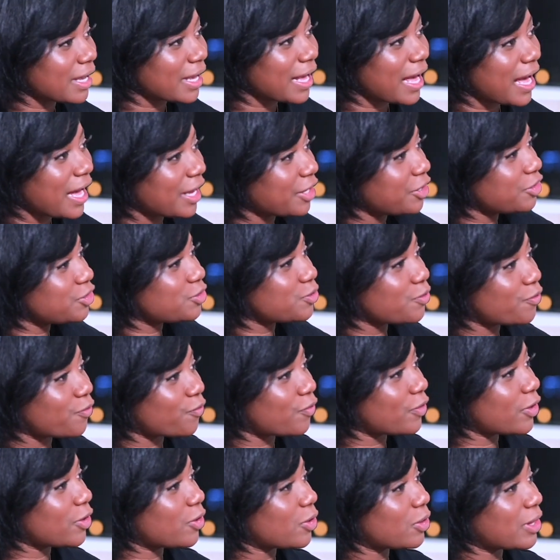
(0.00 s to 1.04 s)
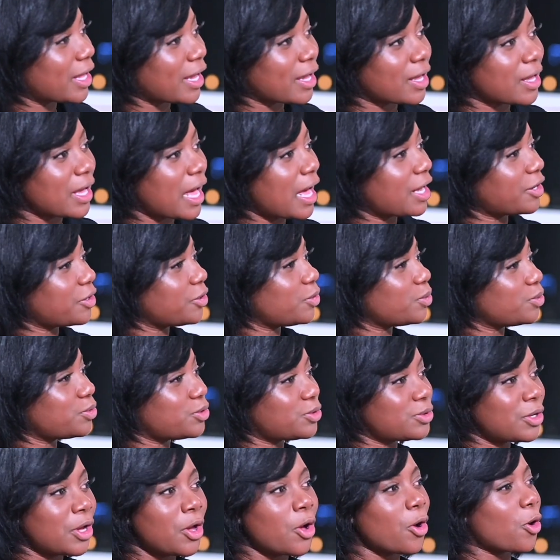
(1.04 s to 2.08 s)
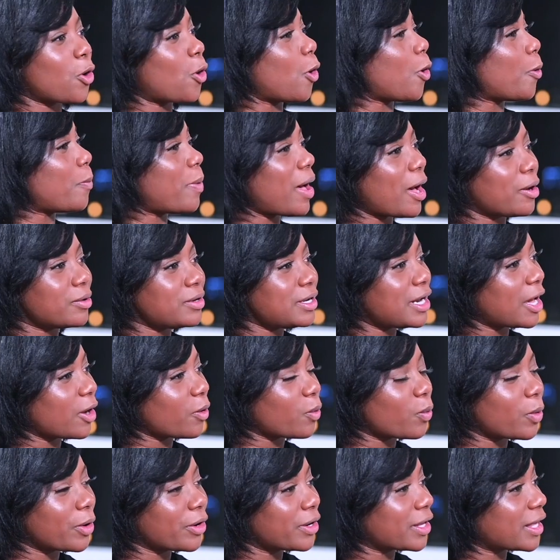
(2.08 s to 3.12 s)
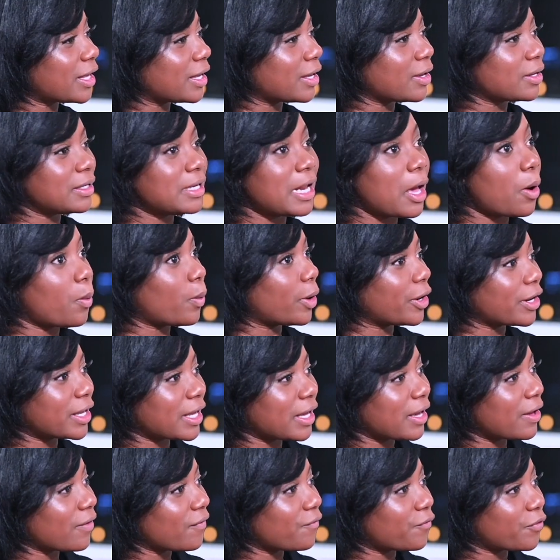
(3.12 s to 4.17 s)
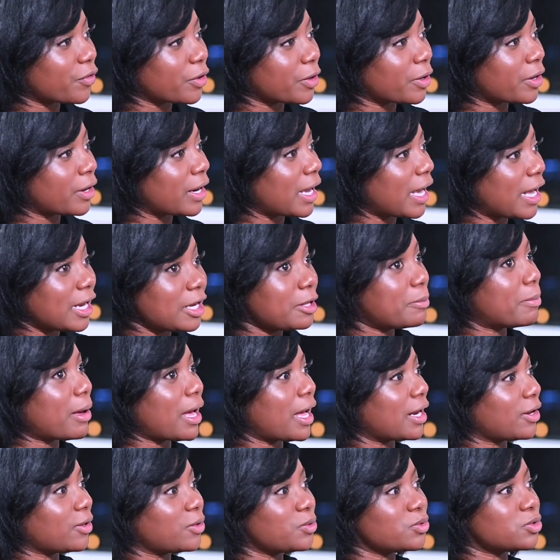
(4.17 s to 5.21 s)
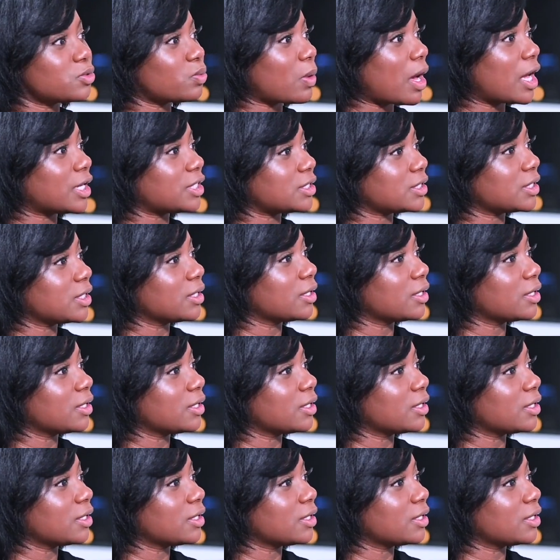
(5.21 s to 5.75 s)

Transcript: how did you feel? Like, how do you go about networking for anybody who's watching?